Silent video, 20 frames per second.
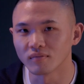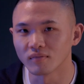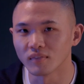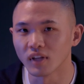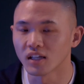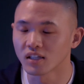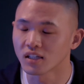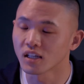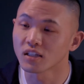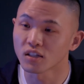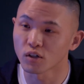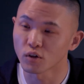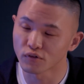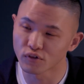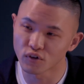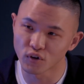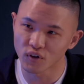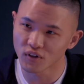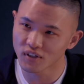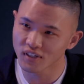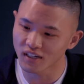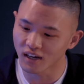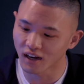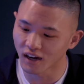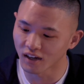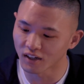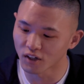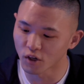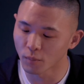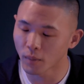Yes, of course
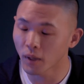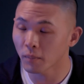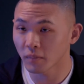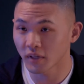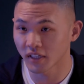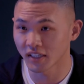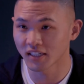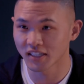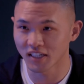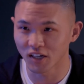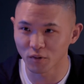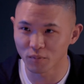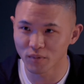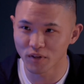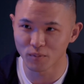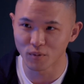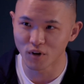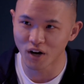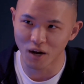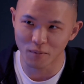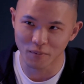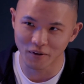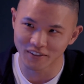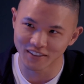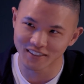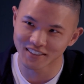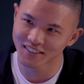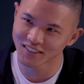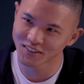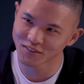I know, but please tell me more about
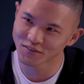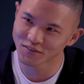it.